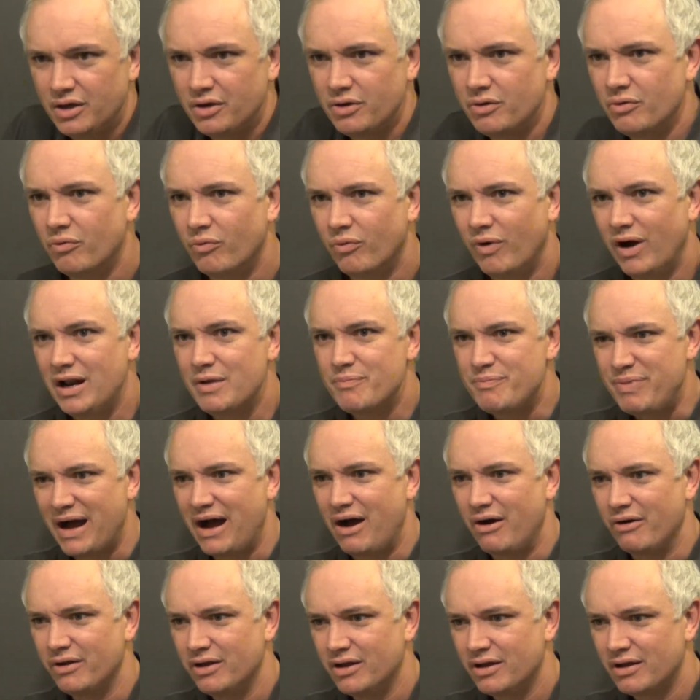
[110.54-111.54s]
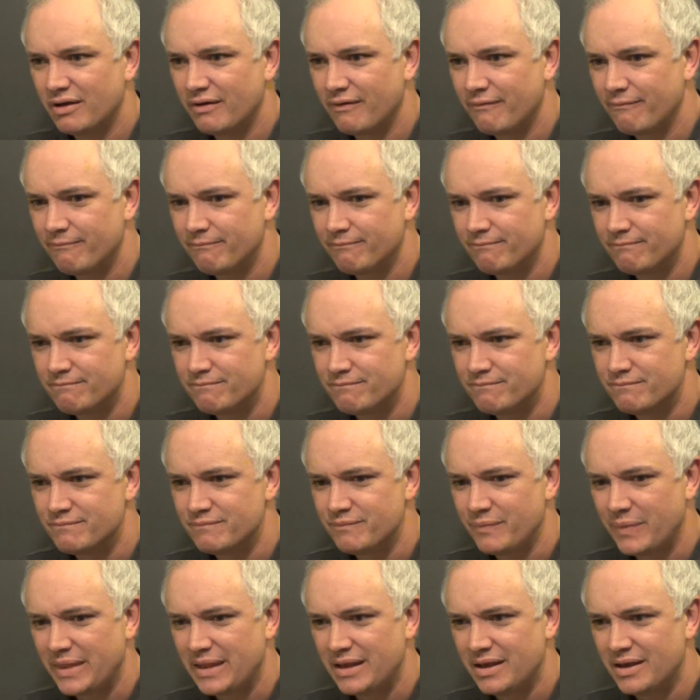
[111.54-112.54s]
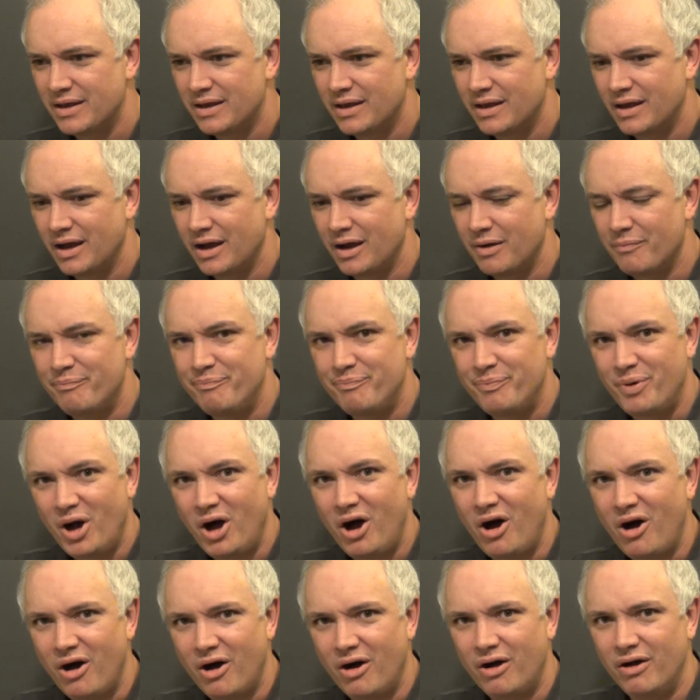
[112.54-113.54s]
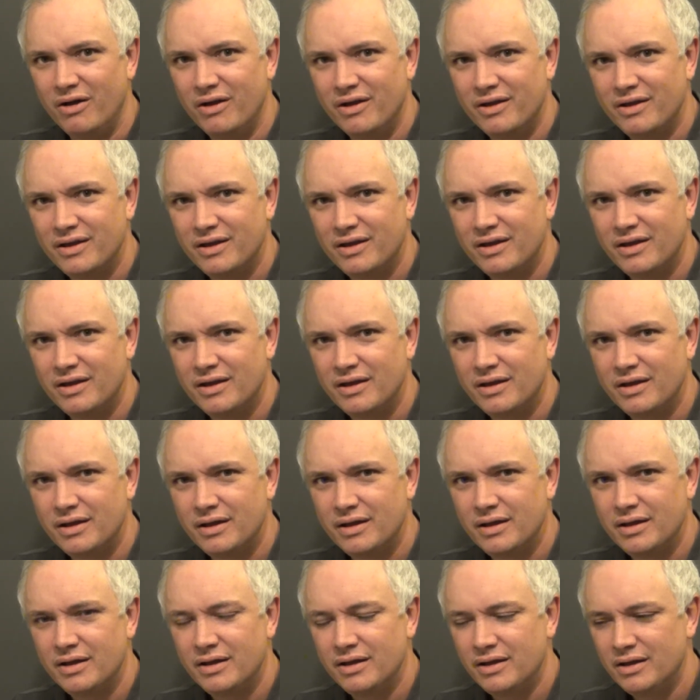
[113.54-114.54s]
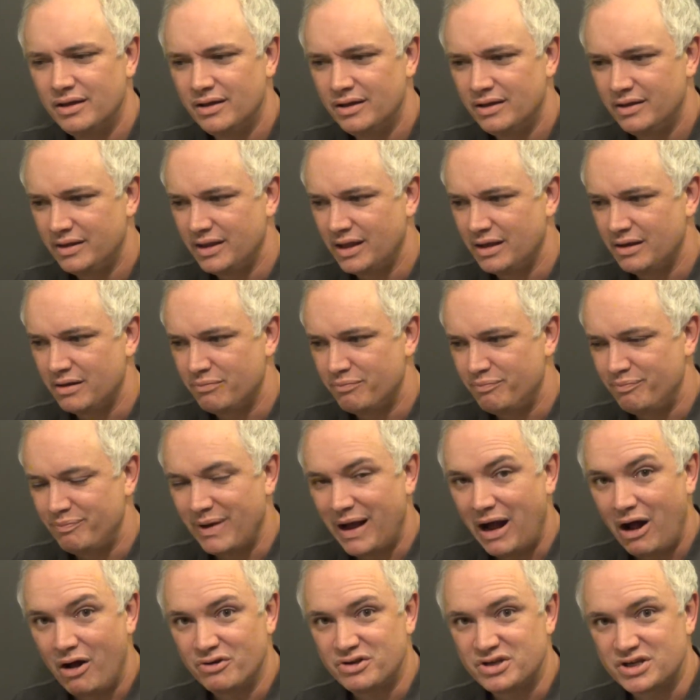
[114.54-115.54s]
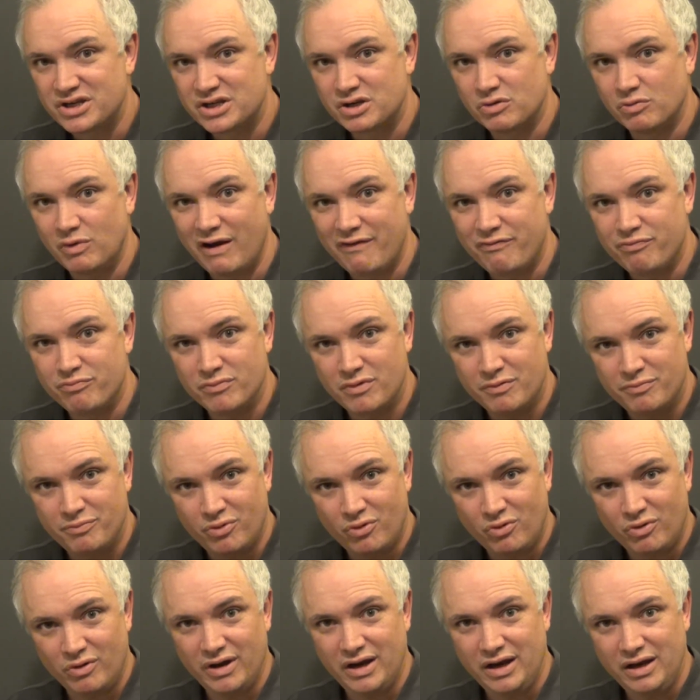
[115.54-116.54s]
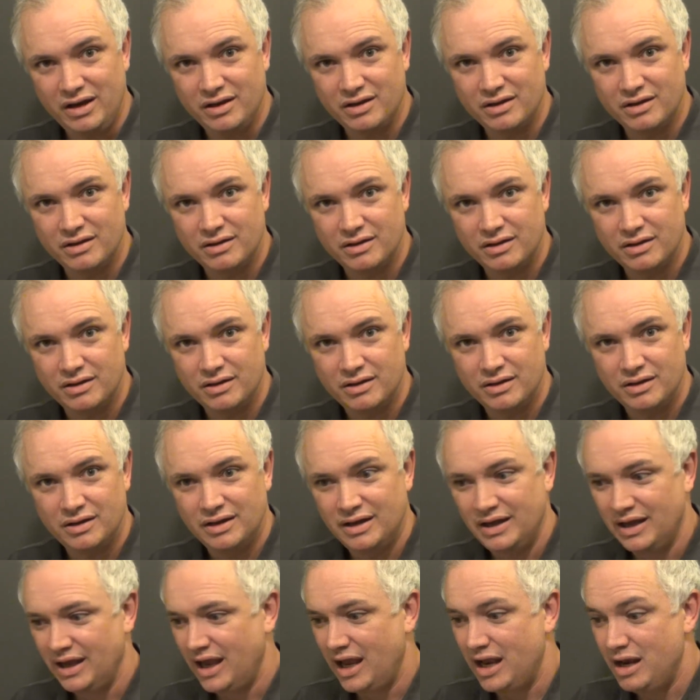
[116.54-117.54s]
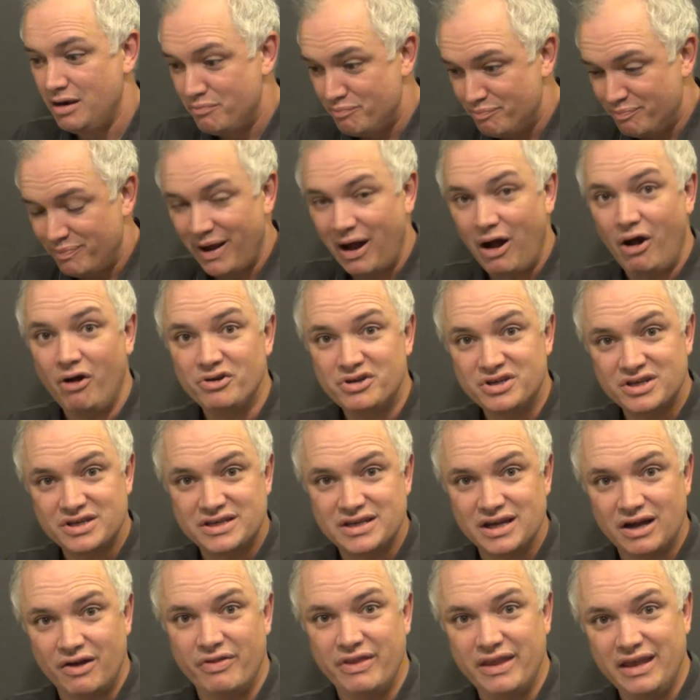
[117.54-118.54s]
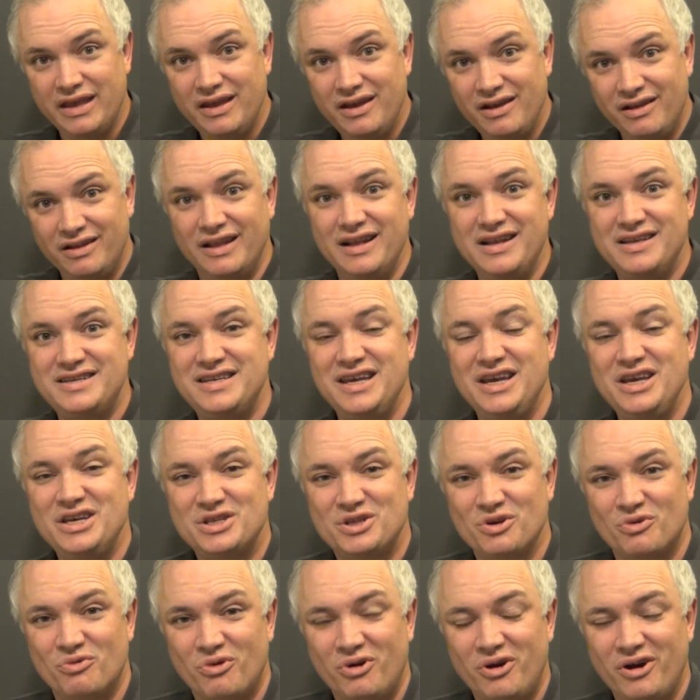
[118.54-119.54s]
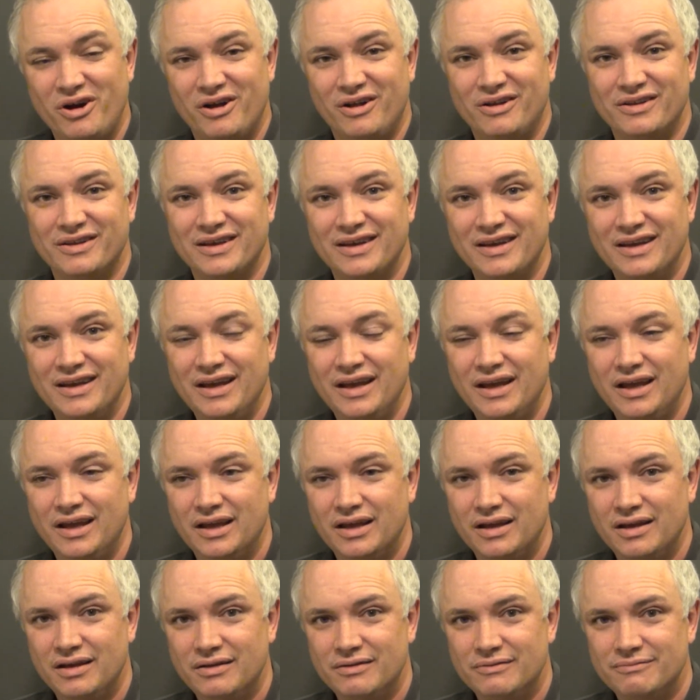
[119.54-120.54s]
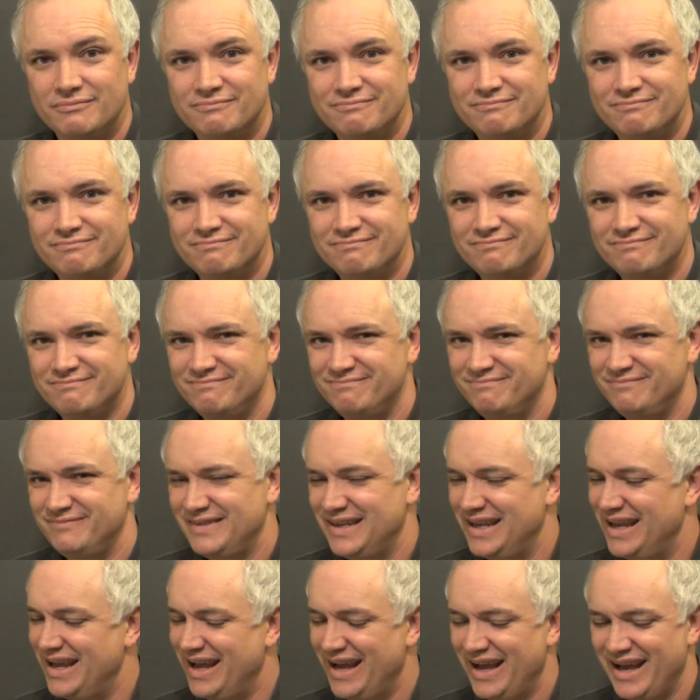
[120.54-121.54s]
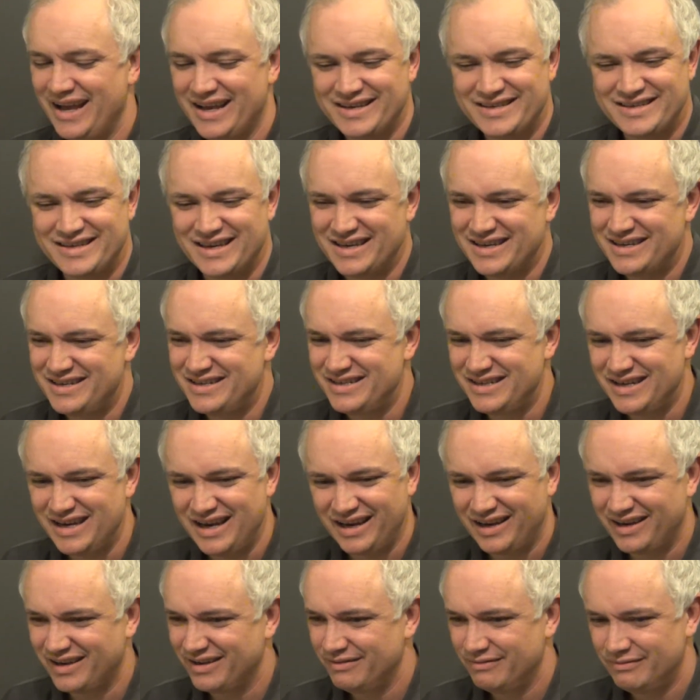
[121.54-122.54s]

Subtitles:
"What about a ball that bounces away from a boy and bounces down the hill and sees the world?" "Nah," says Jake.